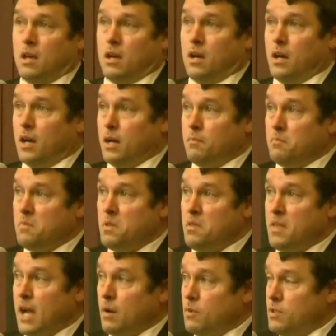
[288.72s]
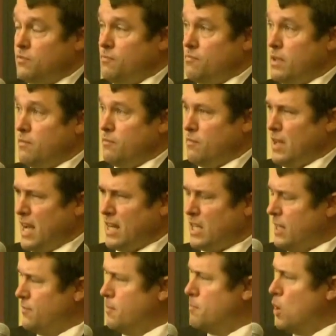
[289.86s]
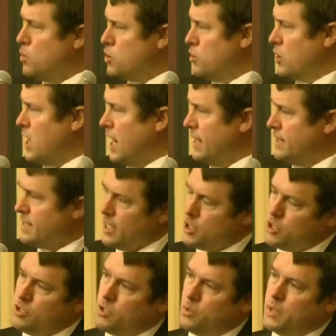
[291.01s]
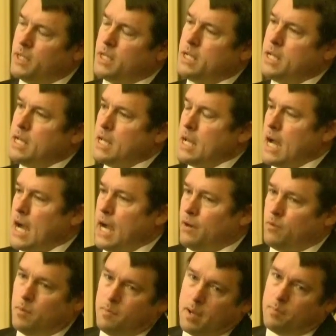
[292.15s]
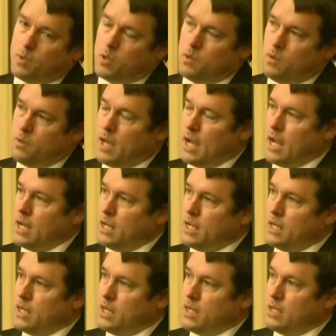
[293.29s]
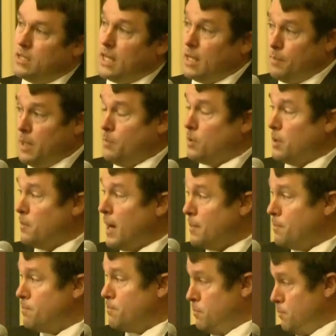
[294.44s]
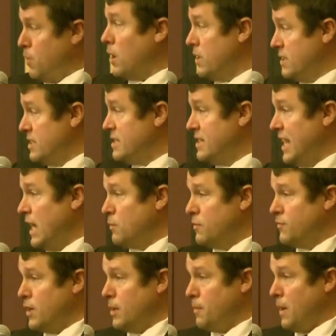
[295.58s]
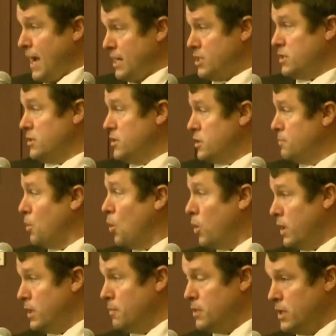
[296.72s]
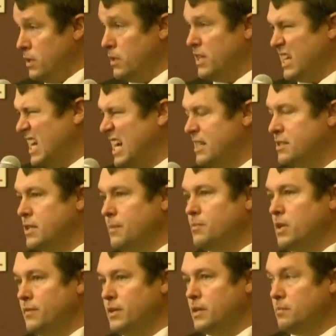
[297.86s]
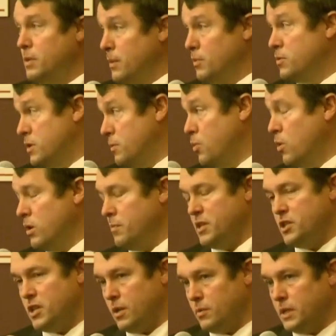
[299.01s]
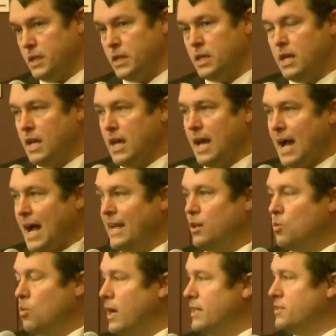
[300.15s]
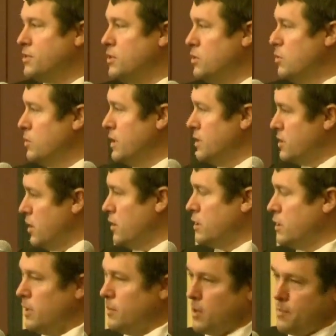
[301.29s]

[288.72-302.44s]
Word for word: um, that was it had a lot of emotional connotation to it. I remember that uh, a lot of people in my part of the state were very passionately in support of the bill and the concept of it, people who supported me generally. I didn't want to insult them or